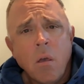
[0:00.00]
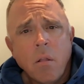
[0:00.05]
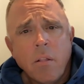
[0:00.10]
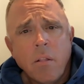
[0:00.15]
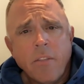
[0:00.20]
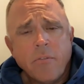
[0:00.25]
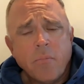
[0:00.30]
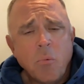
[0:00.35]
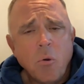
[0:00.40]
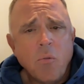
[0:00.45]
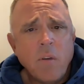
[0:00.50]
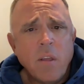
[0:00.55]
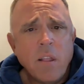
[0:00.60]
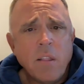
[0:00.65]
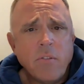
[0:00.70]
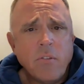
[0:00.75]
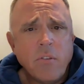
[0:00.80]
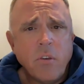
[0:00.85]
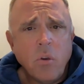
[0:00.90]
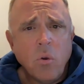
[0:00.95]
Let's move
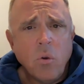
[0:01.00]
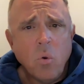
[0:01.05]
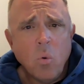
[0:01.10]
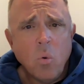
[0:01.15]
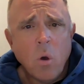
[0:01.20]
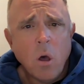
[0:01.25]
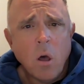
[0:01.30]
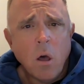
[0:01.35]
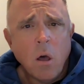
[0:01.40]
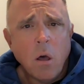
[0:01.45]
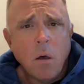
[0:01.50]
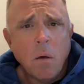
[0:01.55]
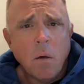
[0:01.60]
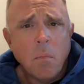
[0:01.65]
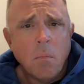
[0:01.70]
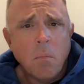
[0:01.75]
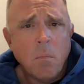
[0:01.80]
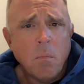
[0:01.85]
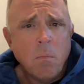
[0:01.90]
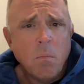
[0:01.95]
into
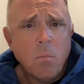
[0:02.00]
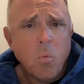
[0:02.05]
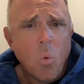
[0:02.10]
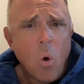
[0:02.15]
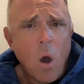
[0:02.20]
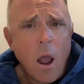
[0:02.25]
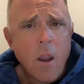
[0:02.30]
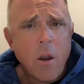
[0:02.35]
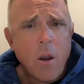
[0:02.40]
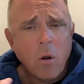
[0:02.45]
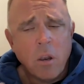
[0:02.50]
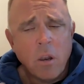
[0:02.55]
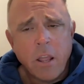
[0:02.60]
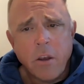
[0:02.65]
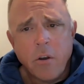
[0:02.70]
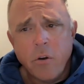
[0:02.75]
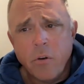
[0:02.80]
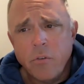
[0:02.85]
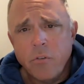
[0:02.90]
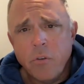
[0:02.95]
wire
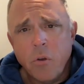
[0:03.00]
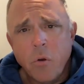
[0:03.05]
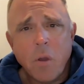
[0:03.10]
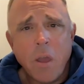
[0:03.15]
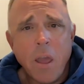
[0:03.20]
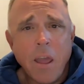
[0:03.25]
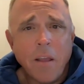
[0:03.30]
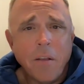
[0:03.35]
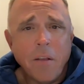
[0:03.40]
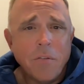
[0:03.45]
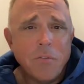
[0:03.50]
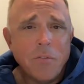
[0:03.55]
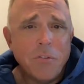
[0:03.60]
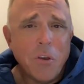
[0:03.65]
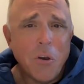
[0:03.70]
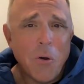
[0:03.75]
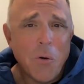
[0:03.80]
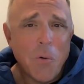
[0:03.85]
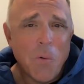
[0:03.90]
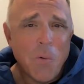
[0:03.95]
leaders. Okay,
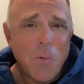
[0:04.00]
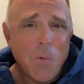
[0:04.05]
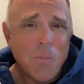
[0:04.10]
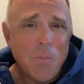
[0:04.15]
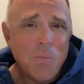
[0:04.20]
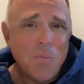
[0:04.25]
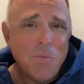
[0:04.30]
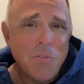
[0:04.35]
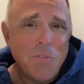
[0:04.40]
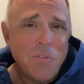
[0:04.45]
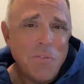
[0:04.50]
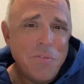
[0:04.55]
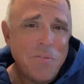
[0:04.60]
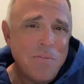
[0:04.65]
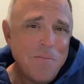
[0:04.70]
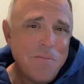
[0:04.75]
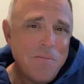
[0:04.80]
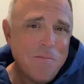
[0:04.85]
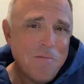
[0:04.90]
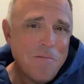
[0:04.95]
so
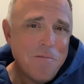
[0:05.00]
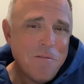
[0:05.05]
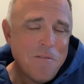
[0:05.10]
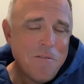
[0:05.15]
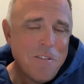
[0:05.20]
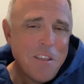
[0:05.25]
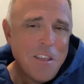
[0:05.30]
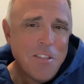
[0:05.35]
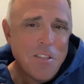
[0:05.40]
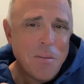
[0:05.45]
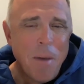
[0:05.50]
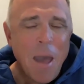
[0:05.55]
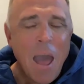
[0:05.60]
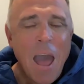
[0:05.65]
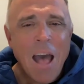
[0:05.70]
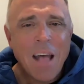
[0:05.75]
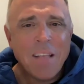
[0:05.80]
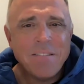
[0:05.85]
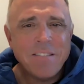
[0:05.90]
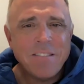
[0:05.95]
in the
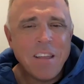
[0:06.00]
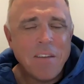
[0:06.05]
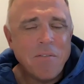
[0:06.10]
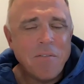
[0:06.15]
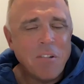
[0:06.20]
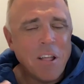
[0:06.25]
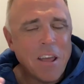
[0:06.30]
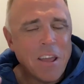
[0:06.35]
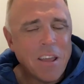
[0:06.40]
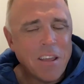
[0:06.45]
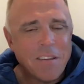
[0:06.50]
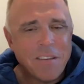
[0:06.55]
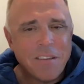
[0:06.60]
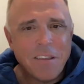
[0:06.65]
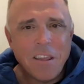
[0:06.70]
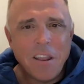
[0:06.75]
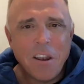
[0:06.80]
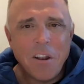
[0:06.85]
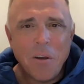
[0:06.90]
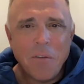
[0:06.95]
past, I've
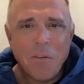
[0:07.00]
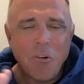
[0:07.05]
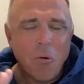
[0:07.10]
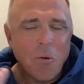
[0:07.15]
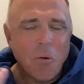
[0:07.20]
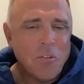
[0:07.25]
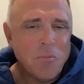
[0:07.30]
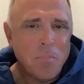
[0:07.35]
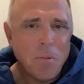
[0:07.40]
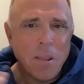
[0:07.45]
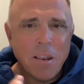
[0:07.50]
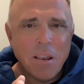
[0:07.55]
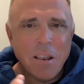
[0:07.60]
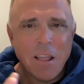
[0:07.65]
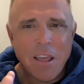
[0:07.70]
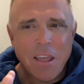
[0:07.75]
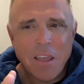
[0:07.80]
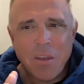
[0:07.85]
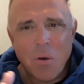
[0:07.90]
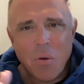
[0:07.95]
always been
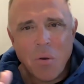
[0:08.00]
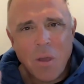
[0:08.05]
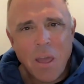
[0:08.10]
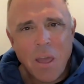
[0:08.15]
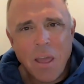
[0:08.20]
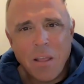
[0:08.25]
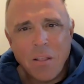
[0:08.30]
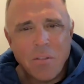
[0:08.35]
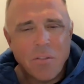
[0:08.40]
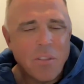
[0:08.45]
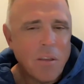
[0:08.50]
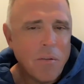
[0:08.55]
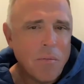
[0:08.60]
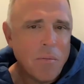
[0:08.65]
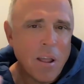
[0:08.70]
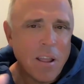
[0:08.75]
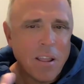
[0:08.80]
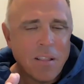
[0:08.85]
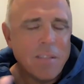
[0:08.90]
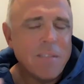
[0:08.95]
like, okay,
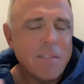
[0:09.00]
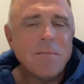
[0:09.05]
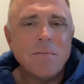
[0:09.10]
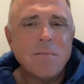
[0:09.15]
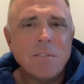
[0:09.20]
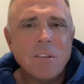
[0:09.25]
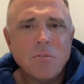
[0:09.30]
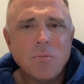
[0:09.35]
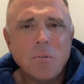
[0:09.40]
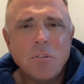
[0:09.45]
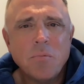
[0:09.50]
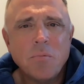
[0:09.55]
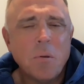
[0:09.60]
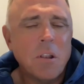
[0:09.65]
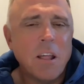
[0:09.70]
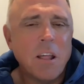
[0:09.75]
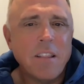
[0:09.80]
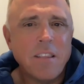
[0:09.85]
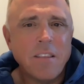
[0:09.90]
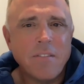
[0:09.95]
let's just put
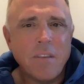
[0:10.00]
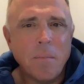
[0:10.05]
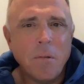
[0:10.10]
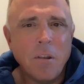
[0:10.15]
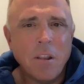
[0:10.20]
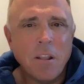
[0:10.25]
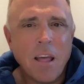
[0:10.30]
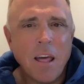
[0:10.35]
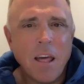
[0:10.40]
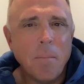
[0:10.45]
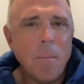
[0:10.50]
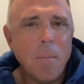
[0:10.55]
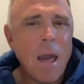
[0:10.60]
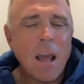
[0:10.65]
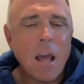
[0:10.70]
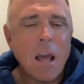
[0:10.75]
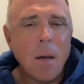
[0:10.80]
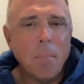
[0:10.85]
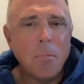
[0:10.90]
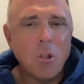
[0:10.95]
it like this. I'm going to kind of
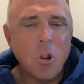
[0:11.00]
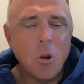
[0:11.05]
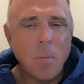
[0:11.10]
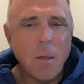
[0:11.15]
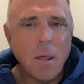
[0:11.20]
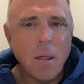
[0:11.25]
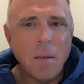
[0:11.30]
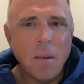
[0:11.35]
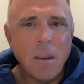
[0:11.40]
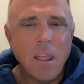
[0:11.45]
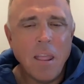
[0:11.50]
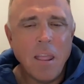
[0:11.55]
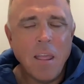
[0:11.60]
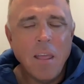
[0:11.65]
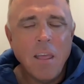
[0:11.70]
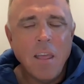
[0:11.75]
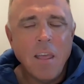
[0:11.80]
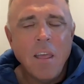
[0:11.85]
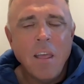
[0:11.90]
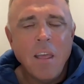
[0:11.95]
back up a little bit.
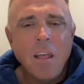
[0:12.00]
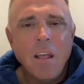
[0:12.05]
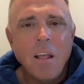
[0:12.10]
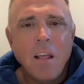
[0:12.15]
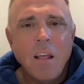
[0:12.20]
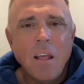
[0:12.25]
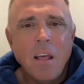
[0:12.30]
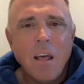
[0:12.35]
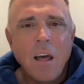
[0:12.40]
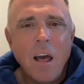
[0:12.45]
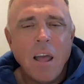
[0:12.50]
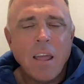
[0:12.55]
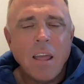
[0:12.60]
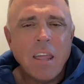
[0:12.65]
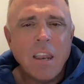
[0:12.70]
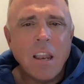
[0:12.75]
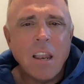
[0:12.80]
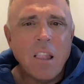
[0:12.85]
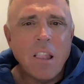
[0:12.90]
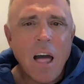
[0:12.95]
I
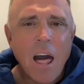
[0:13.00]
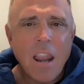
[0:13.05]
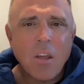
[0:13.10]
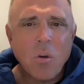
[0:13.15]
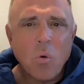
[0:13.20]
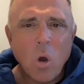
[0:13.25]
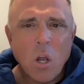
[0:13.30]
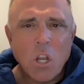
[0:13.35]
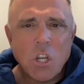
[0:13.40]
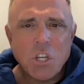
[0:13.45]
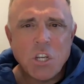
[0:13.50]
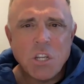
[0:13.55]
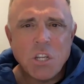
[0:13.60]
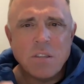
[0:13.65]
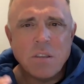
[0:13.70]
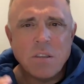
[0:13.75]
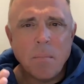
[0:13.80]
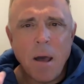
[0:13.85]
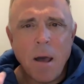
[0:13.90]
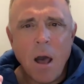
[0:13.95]
get a lot of
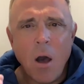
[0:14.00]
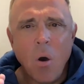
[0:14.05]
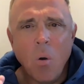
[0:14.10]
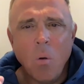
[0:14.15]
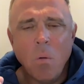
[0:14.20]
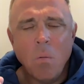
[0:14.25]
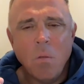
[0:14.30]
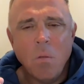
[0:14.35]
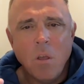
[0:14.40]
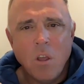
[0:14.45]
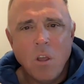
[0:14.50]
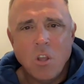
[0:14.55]
questions about